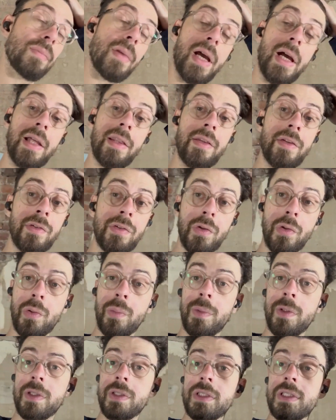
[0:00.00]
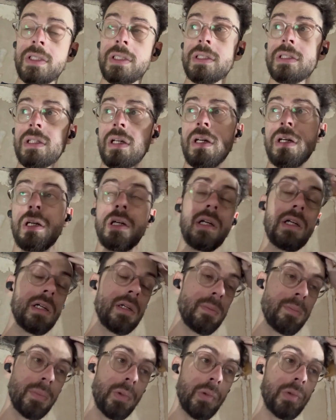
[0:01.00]
and the dormers are
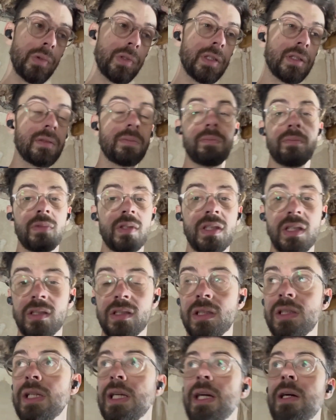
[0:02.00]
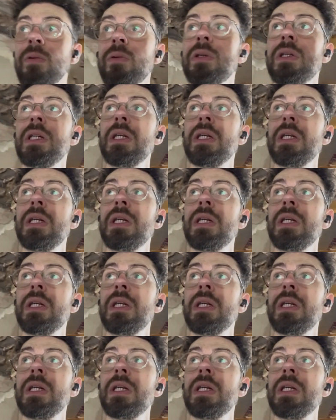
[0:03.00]
boarded essentially out